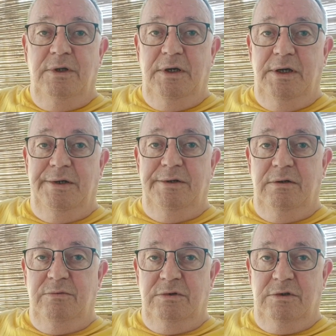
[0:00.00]
and
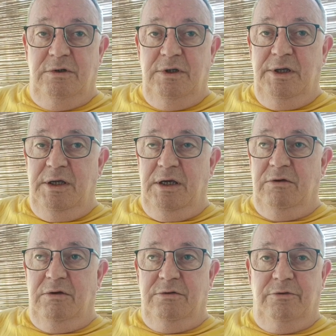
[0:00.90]

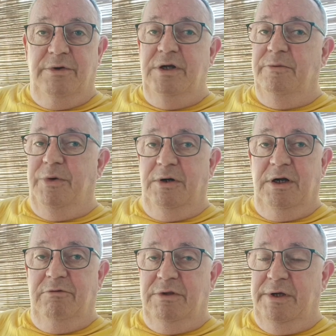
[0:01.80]
agreed upon
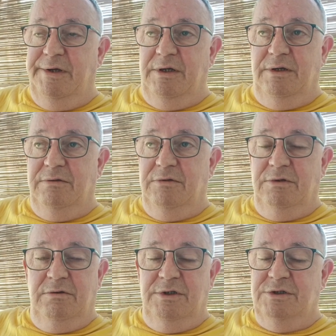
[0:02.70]
everything, and
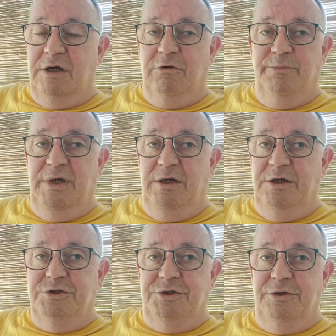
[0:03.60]
it's not going to be an
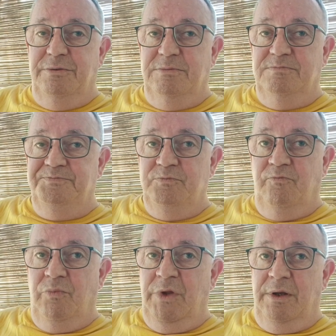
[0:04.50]
issue.
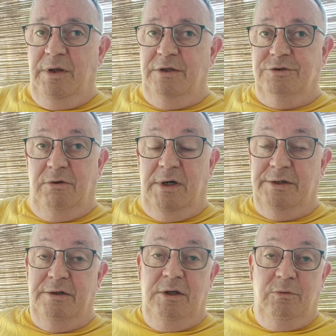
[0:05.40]
And so
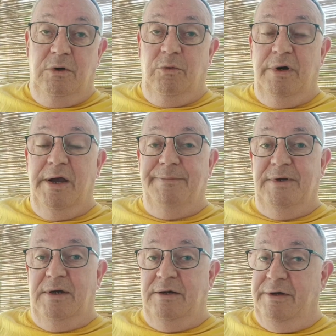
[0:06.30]
what will
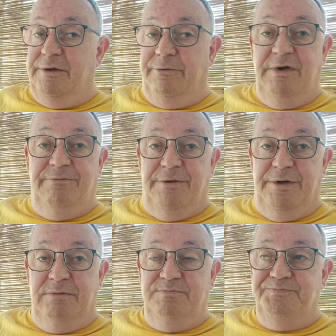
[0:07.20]
happen, I'll get a
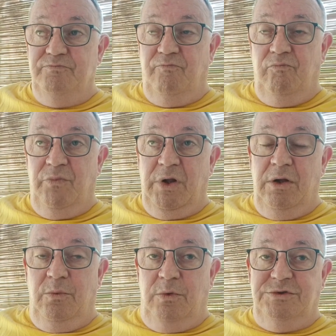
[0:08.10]
refund.
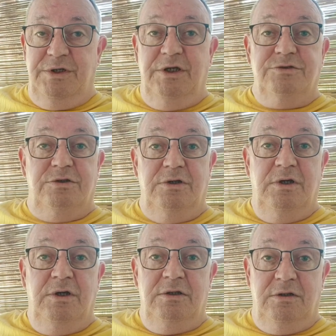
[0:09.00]
Once it gets to
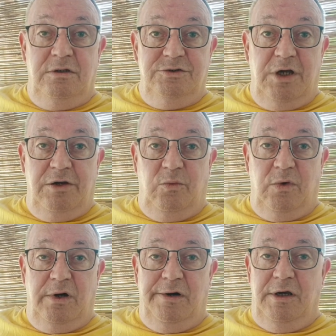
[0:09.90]
the Lazada
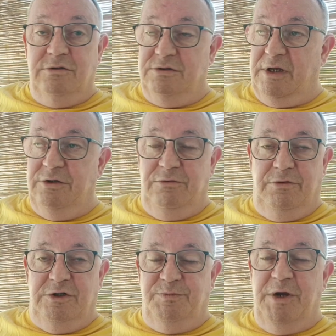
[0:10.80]
warehouse and they do
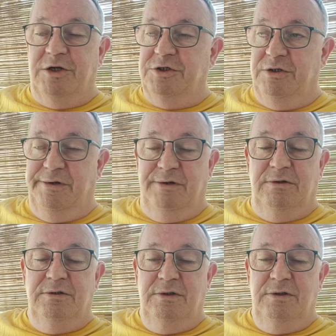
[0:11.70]
their inspection, they'll